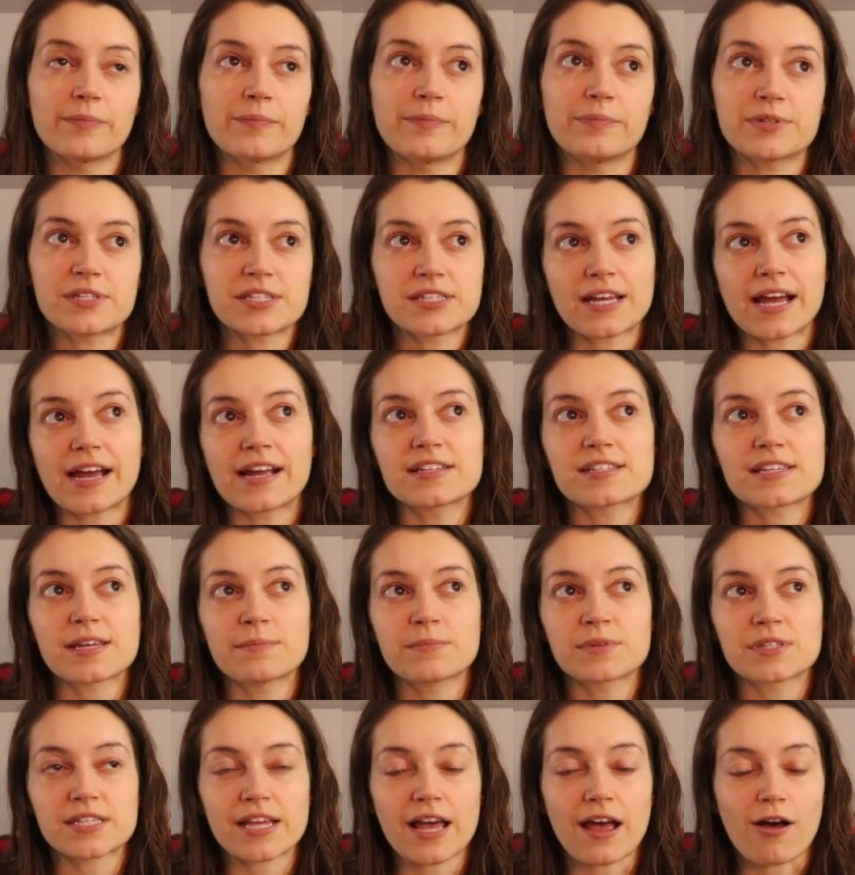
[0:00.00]
besides
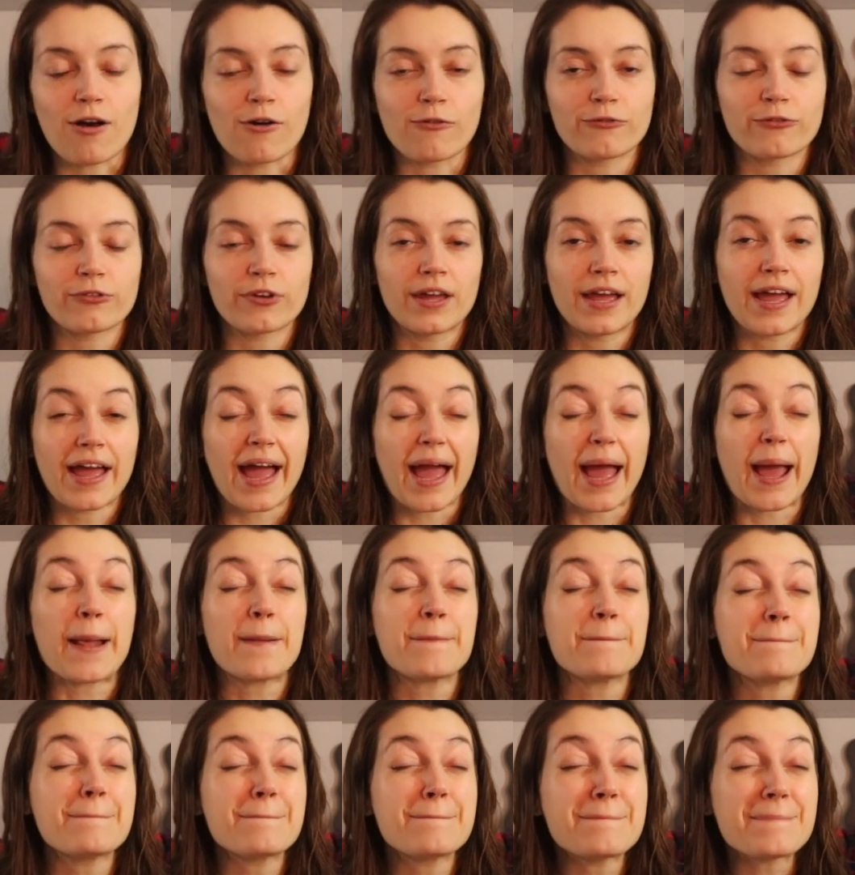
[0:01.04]
himself
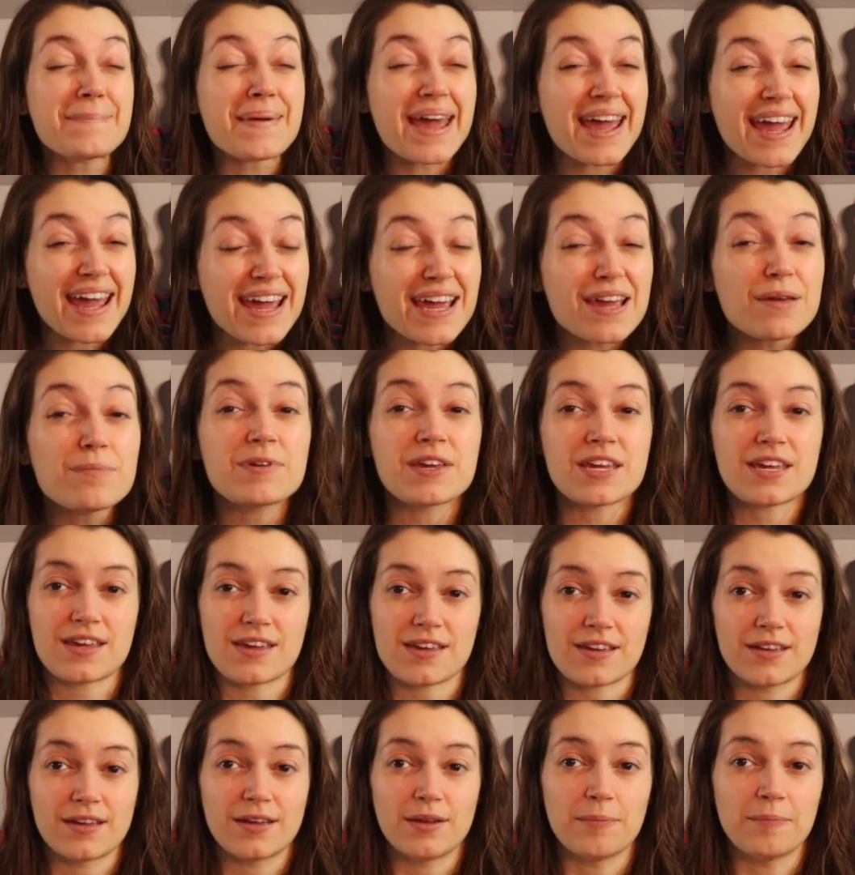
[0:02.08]
and
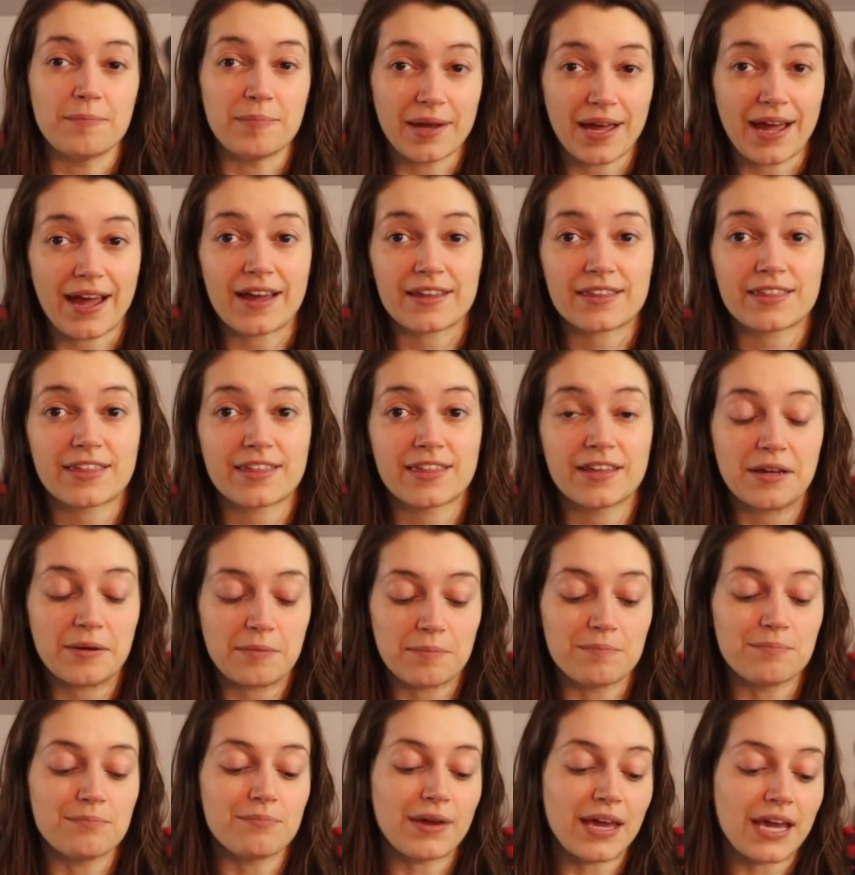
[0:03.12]
maybe Beth?
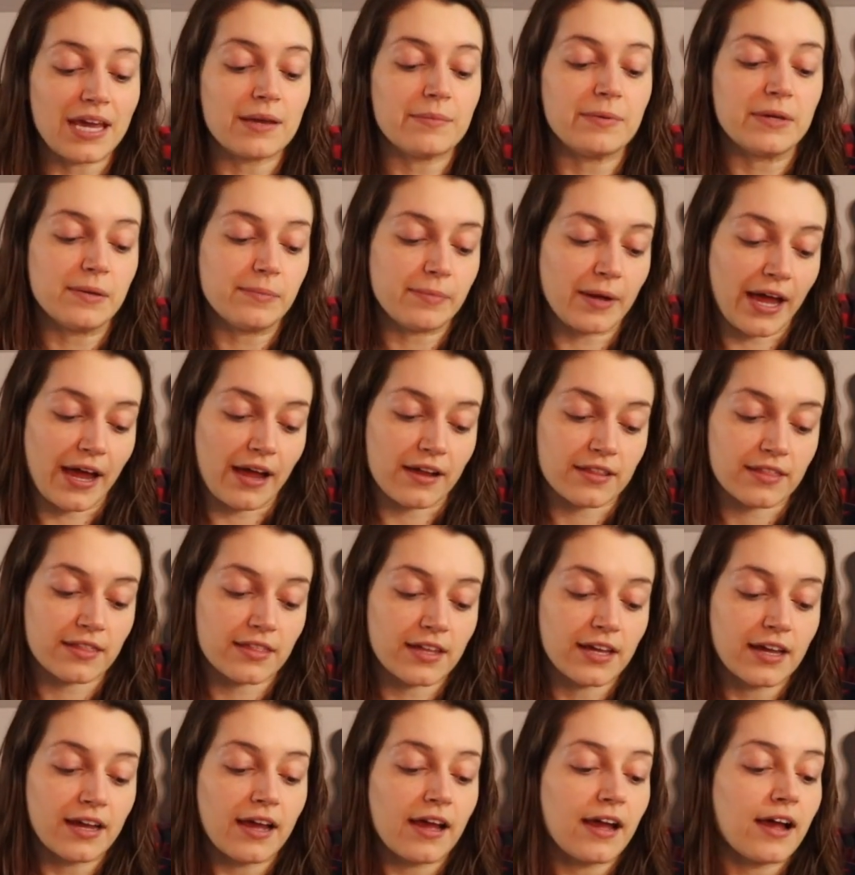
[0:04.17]
Maybe
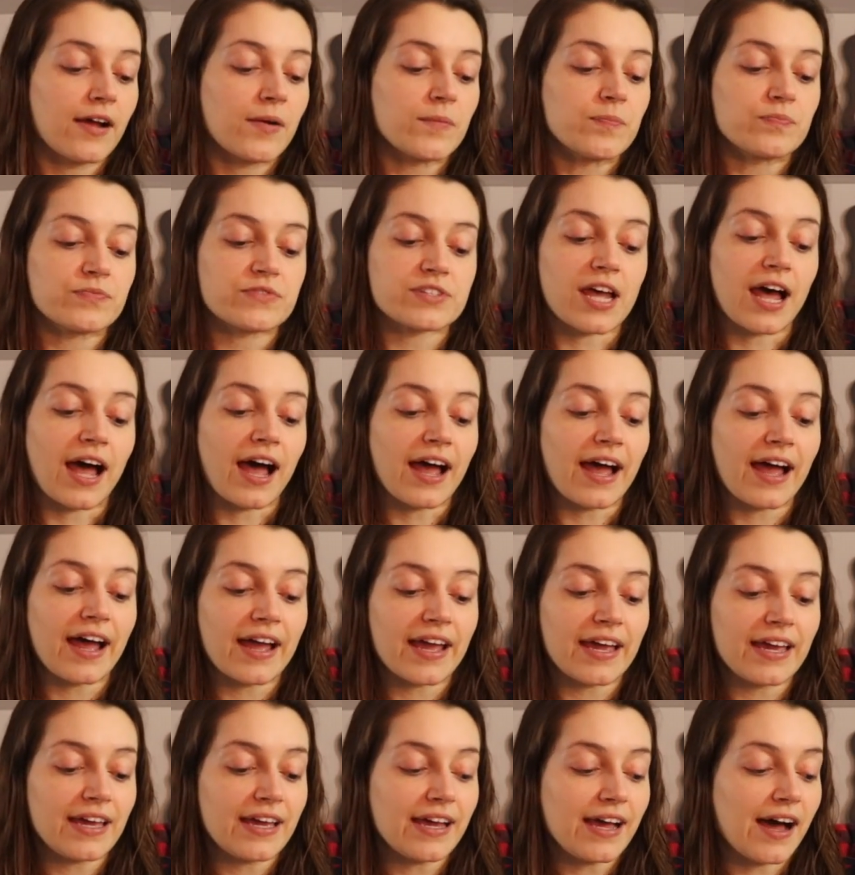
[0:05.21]
Beth.
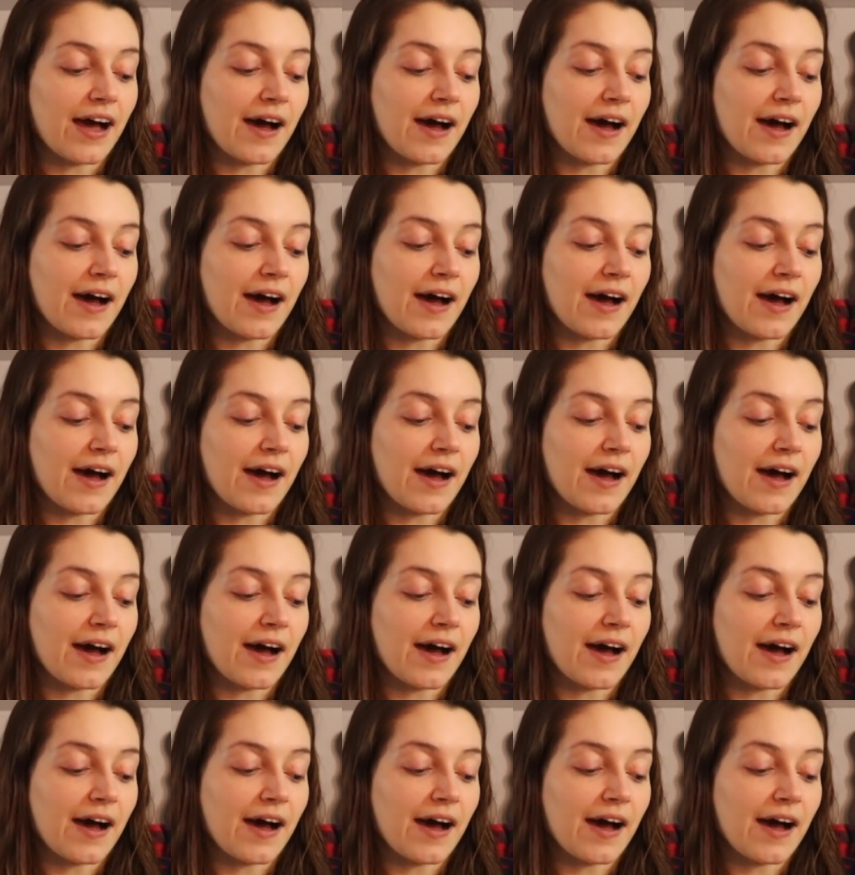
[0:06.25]
Ty,